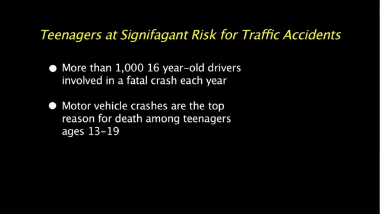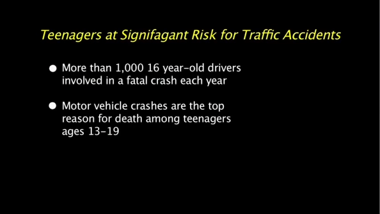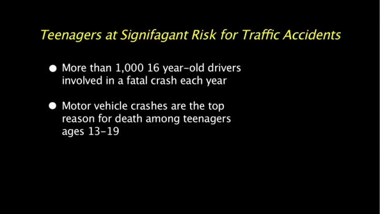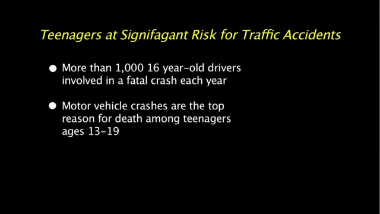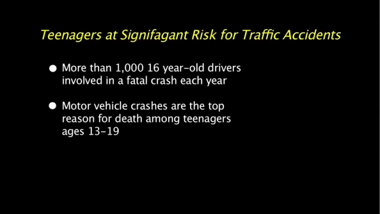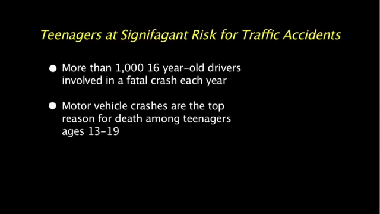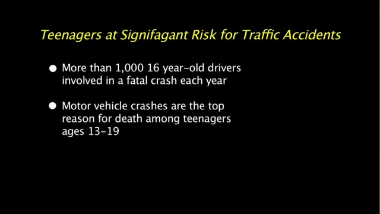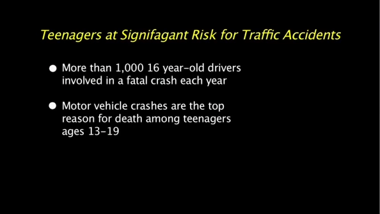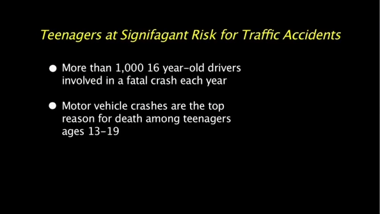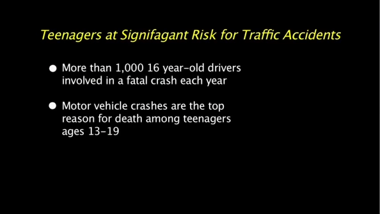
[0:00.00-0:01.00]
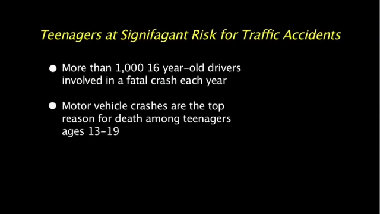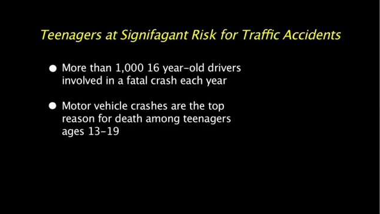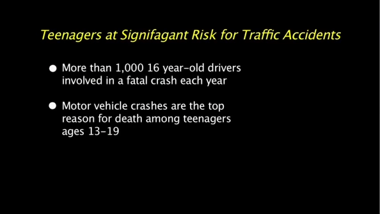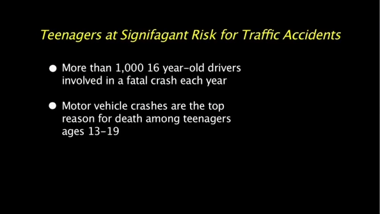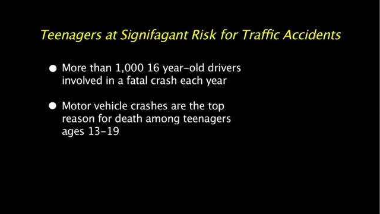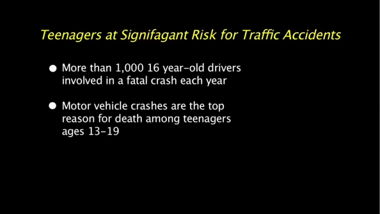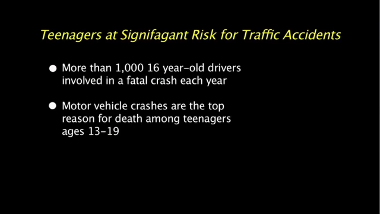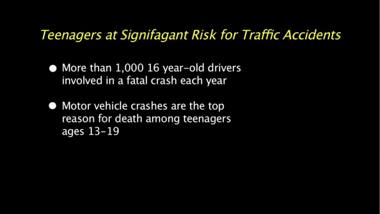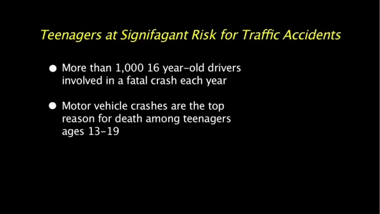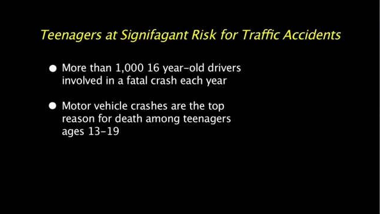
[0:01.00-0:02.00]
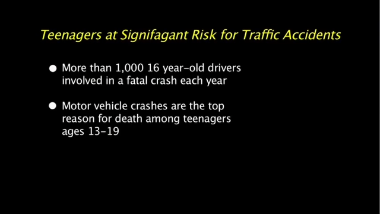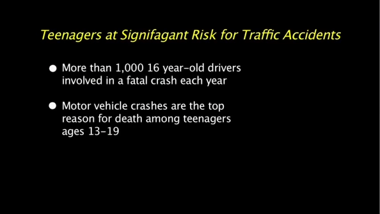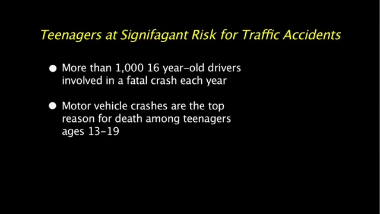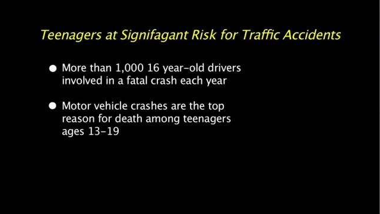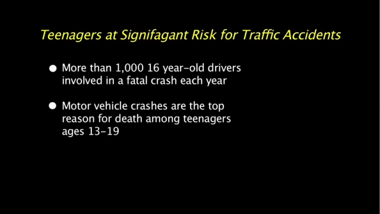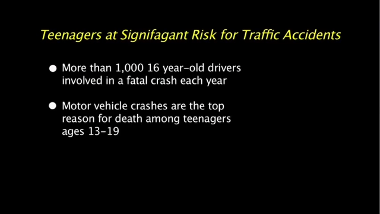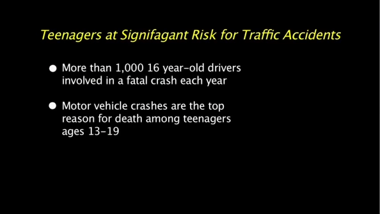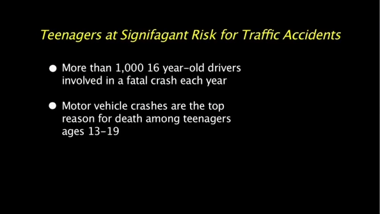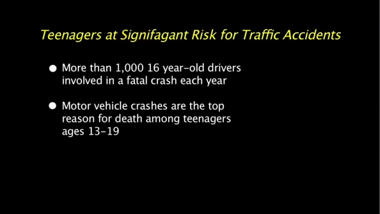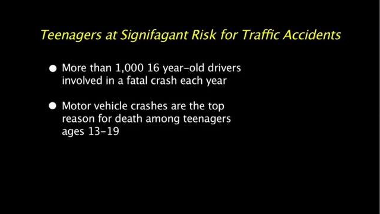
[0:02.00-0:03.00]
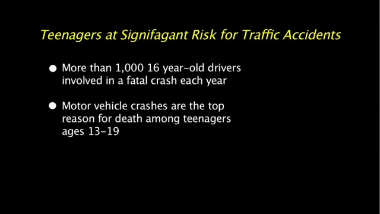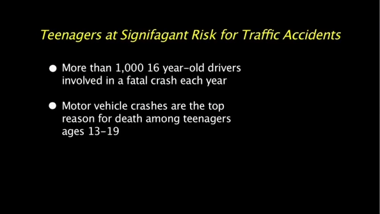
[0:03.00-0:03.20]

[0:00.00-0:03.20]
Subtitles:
[unreadable: no face in view]